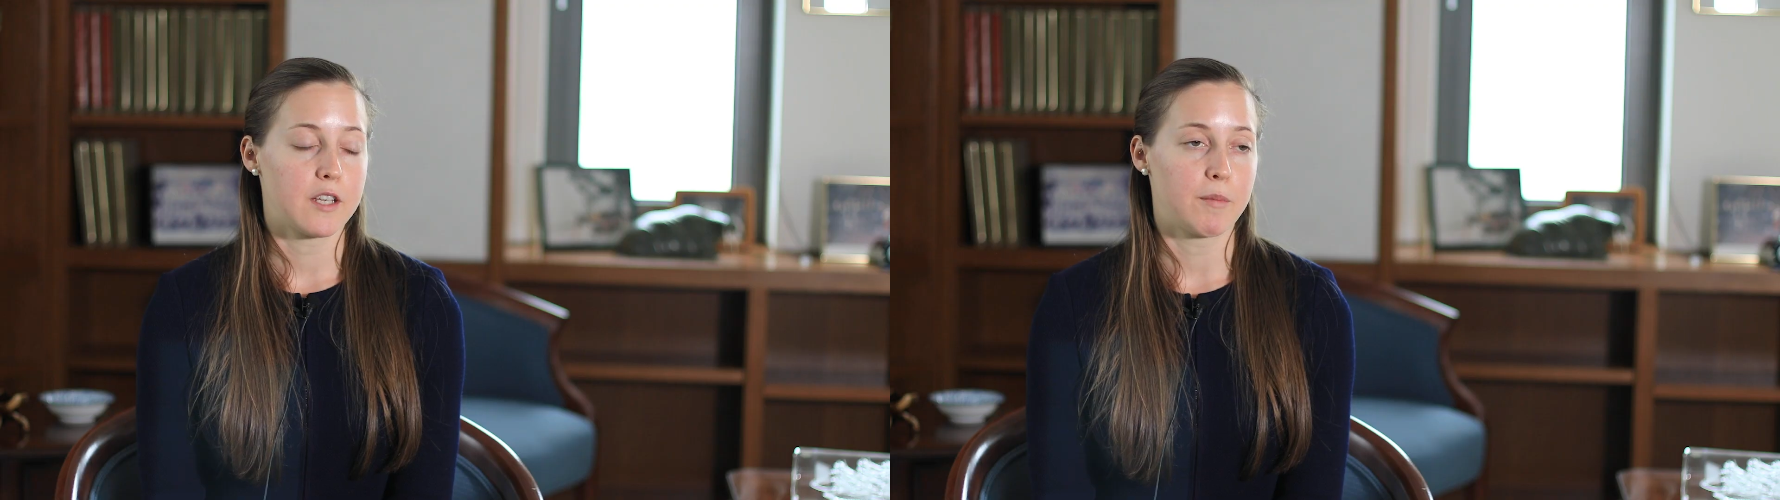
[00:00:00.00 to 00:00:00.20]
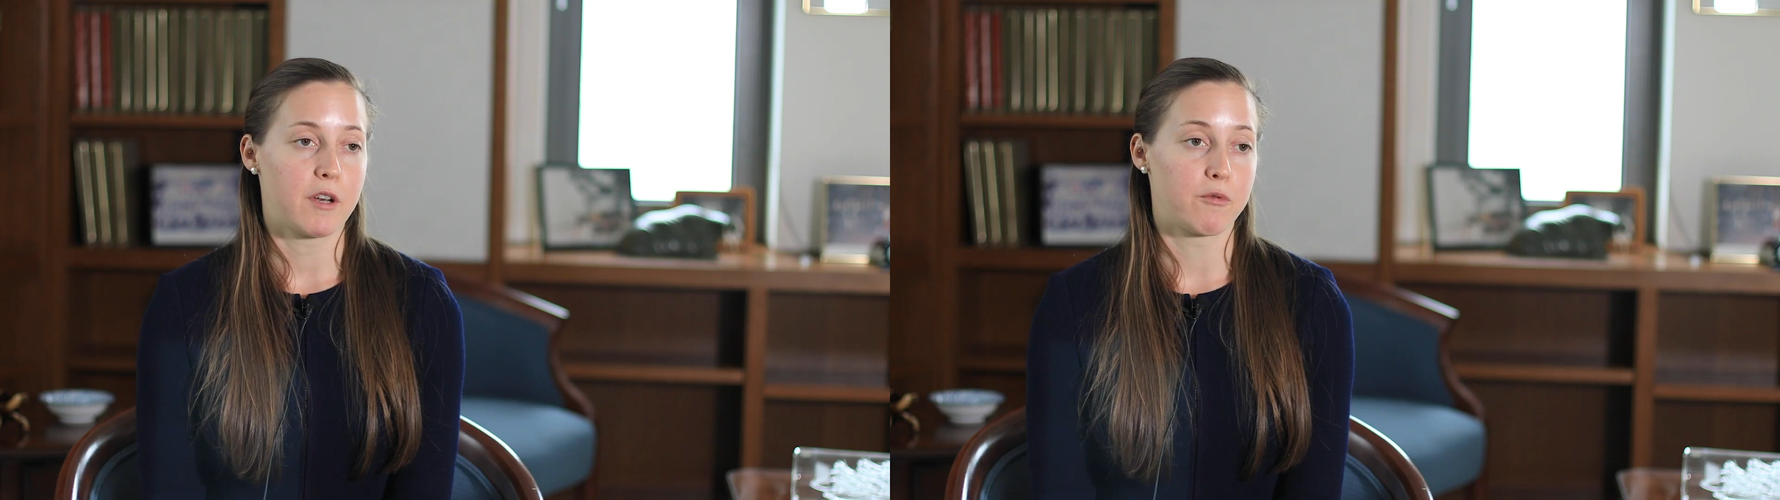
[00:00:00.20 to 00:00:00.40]

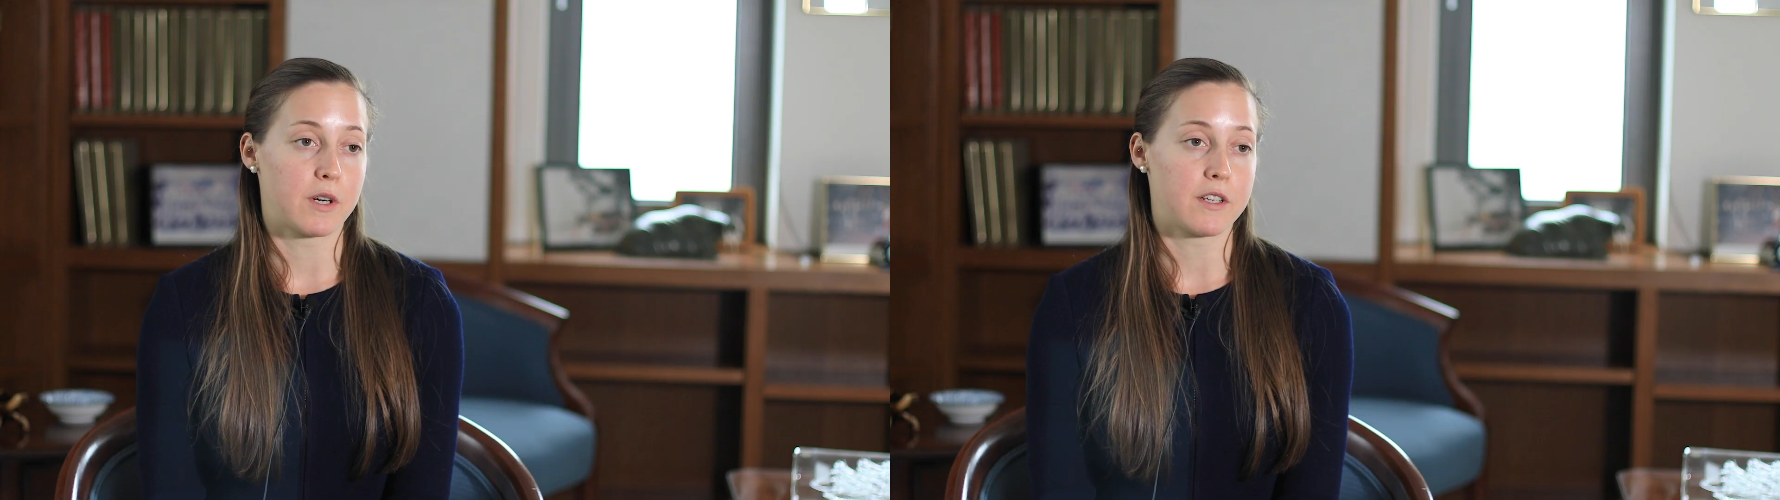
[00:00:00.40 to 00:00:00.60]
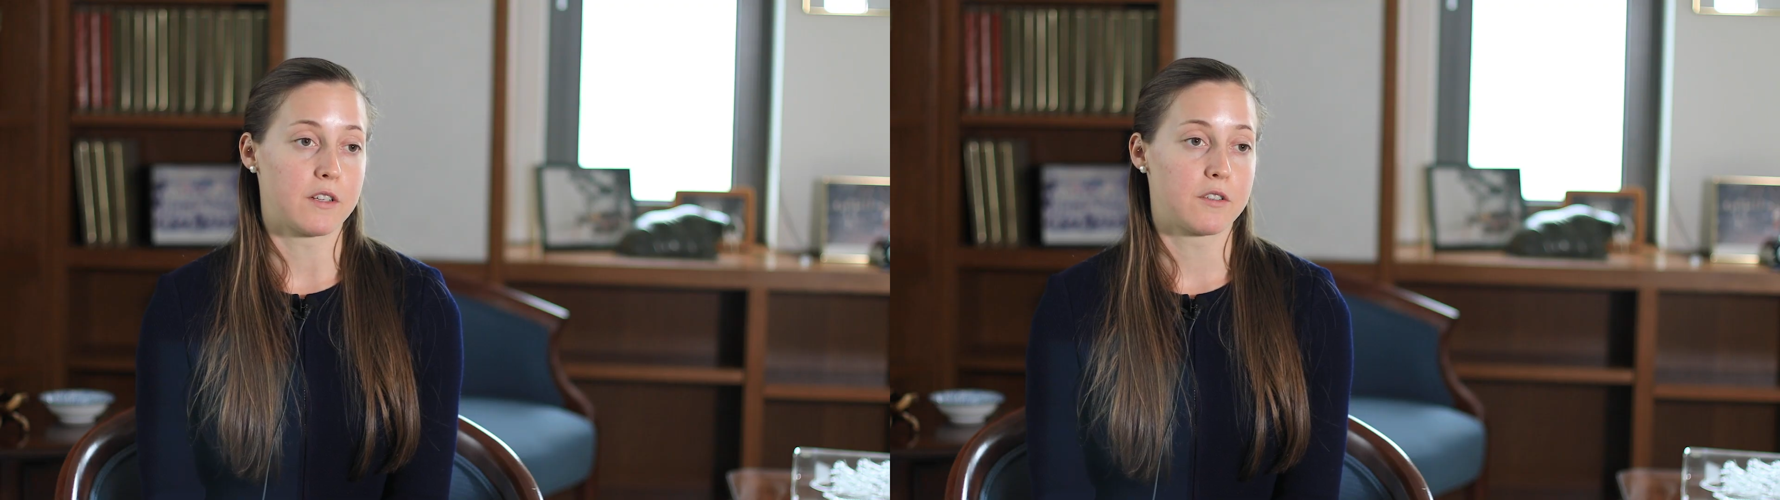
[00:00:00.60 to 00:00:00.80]
assignment I've
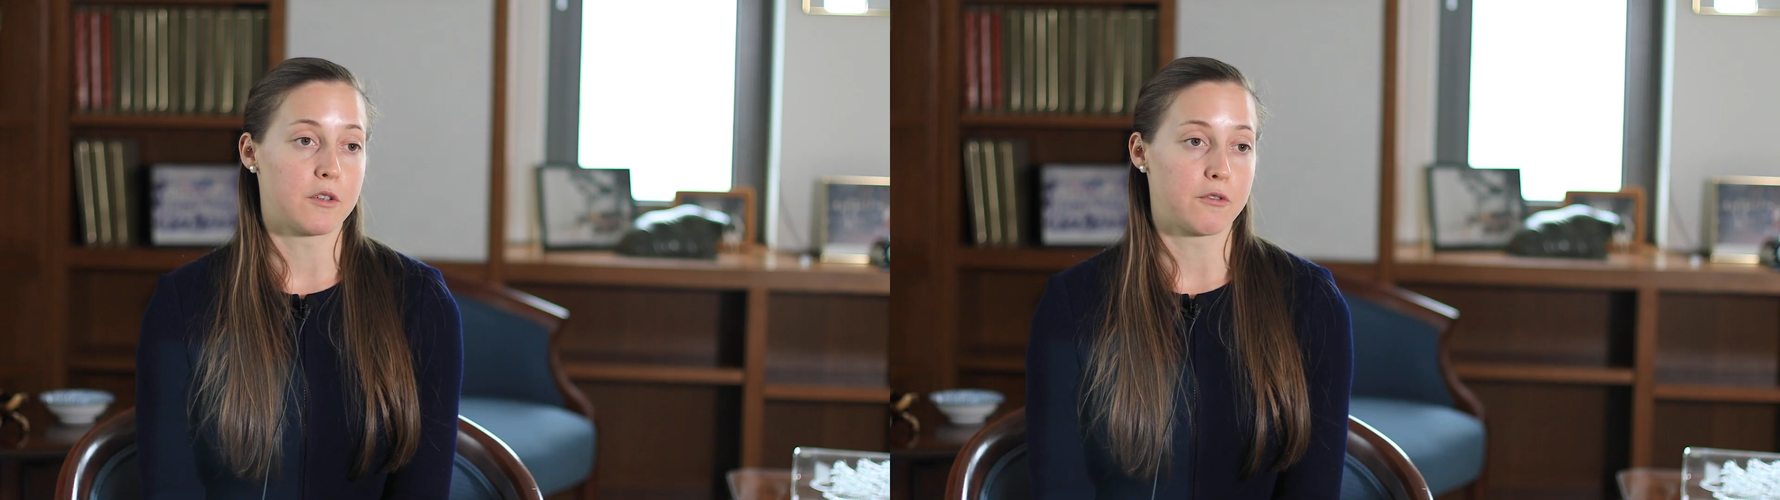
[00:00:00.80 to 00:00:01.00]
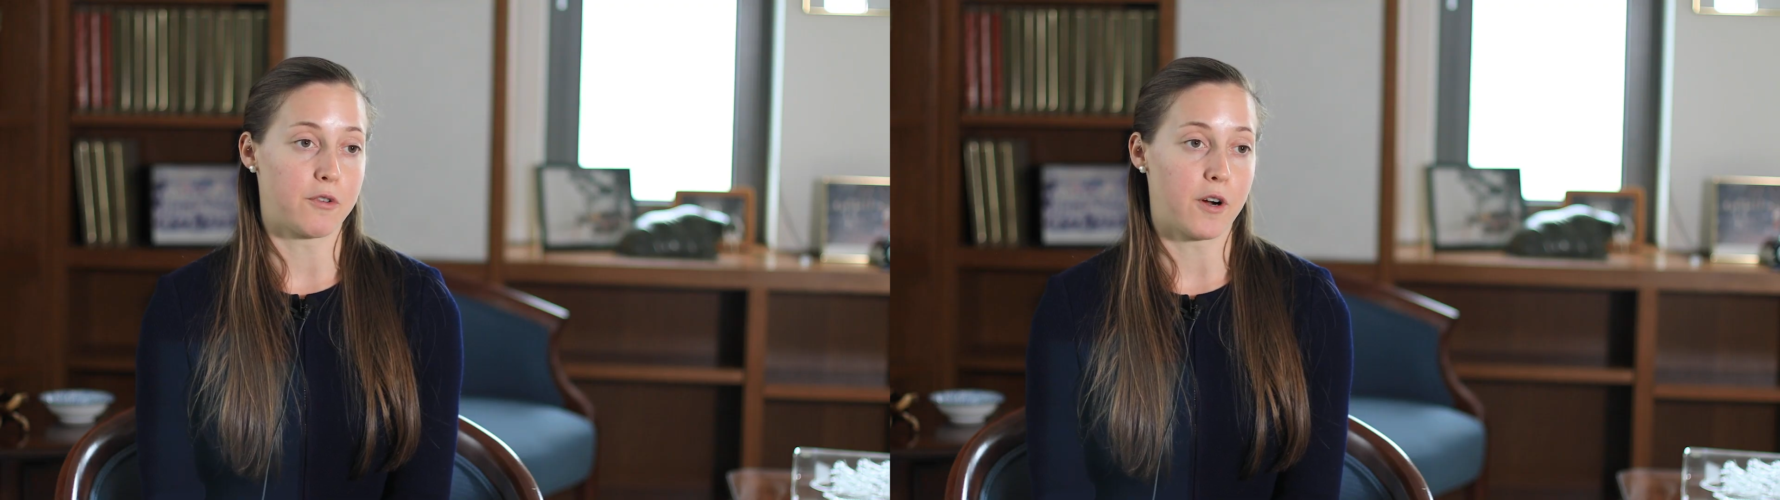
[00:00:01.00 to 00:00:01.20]
worked on
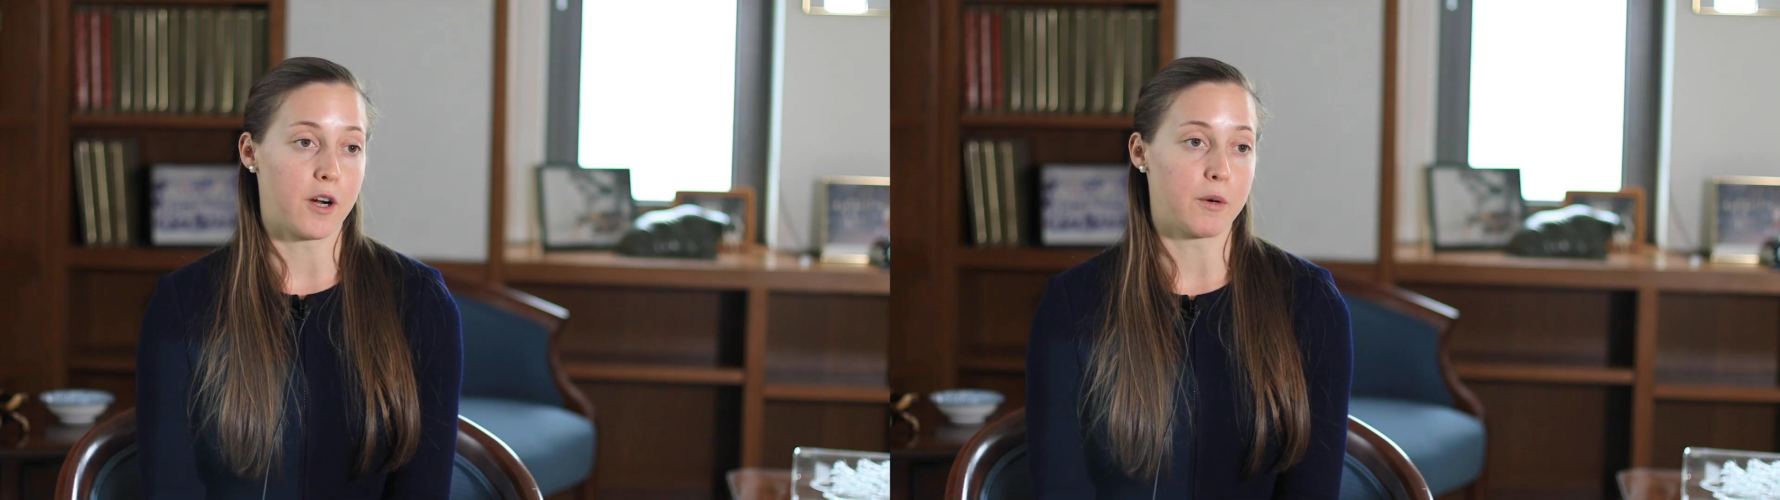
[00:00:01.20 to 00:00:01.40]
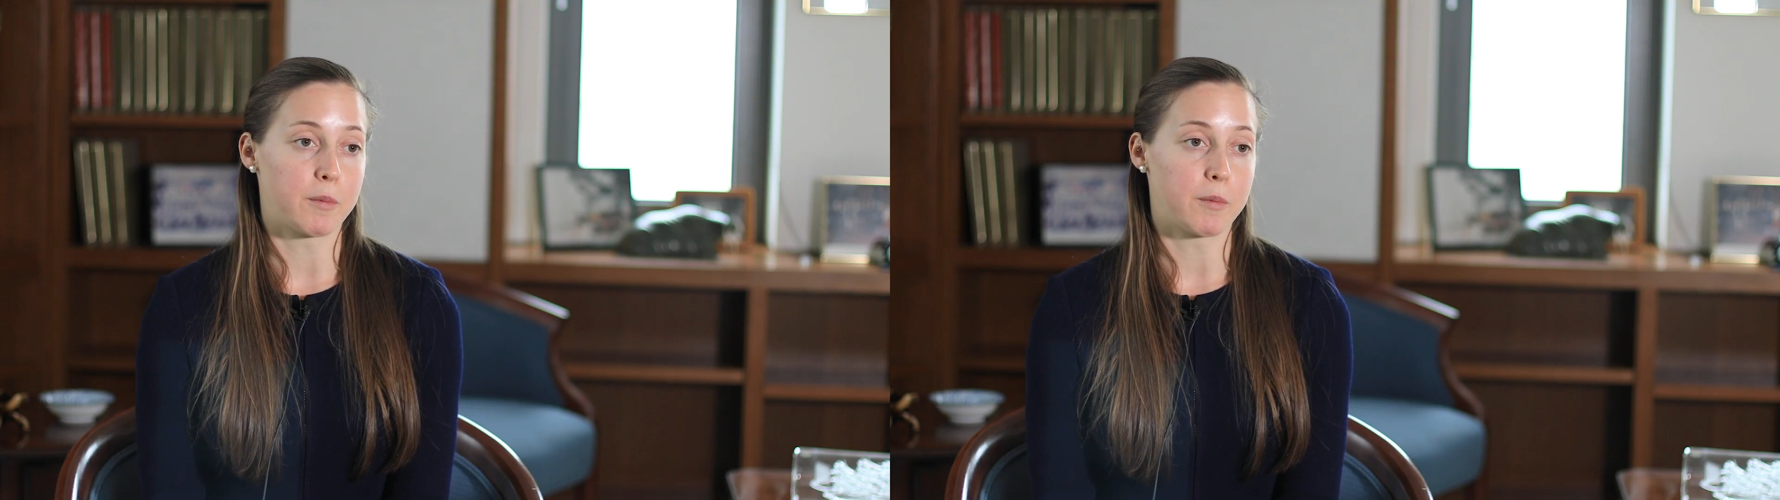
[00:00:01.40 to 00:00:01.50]
so far